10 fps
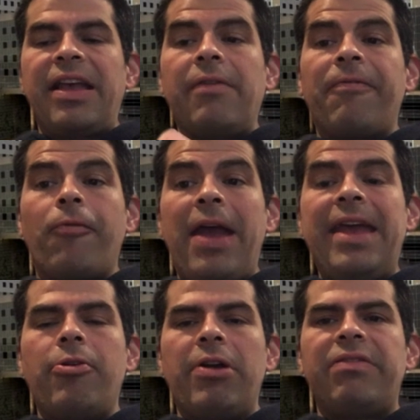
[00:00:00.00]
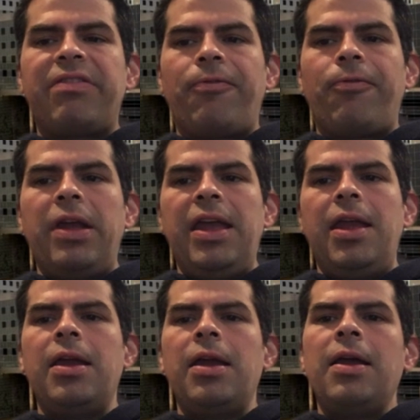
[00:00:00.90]
like a
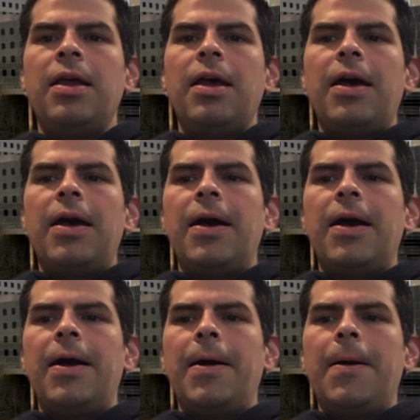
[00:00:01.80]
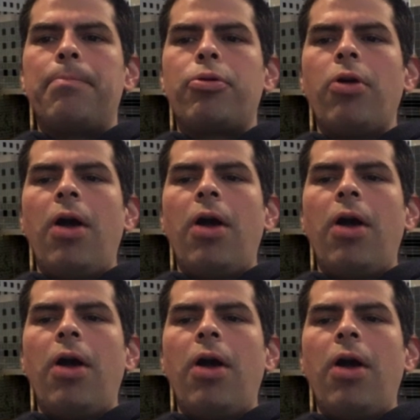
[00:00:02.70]
fragrance-free
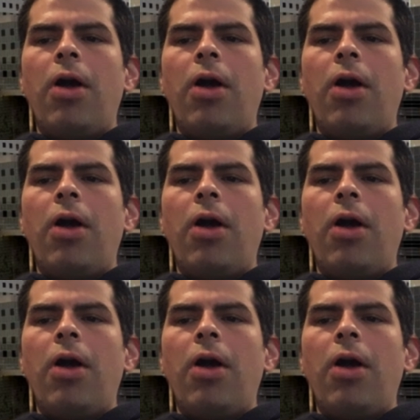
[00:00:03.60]
product,